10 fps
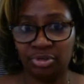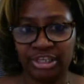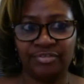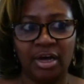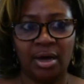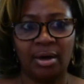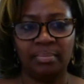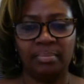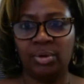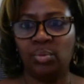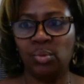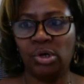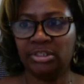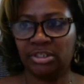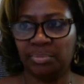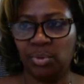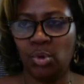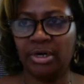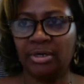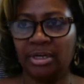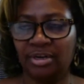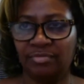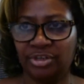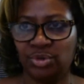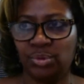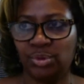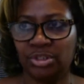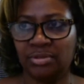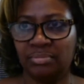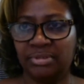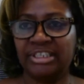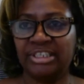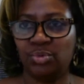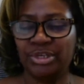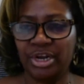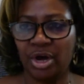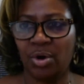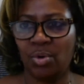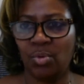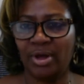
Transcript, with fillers: but we want to support individuals because we know